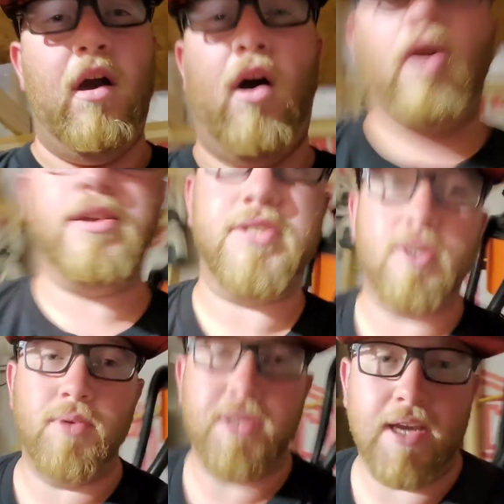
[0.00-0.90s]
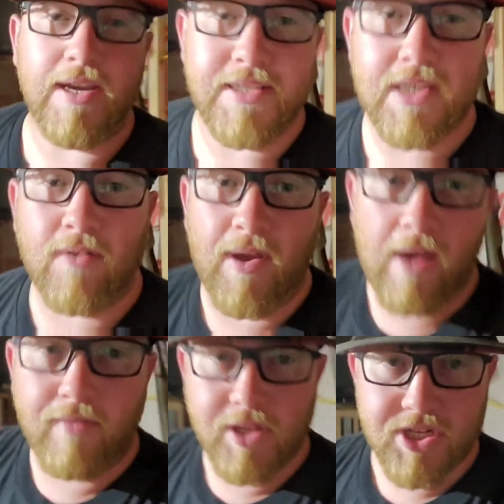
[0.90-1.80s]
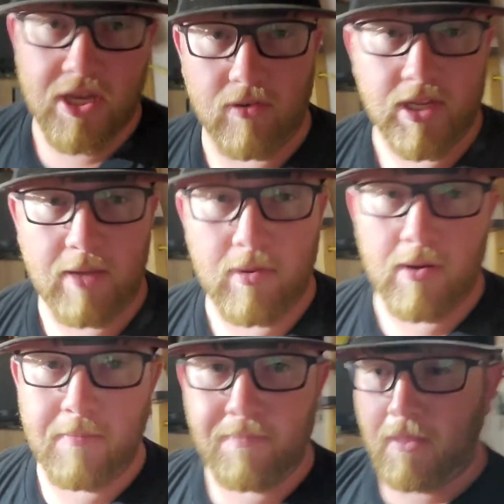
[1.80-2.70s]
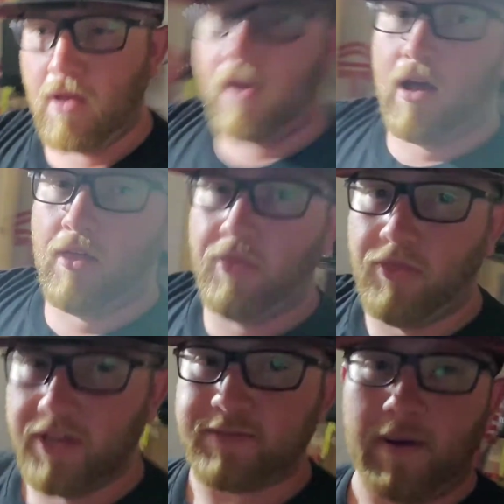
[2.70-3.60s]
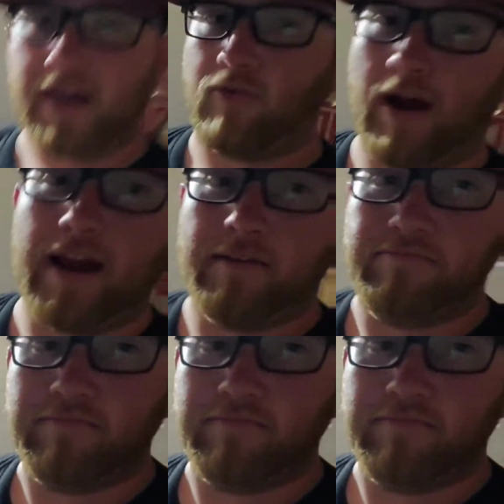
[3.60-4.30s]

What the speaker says: Honestly, when the idea of having the channel came up, this bike ran.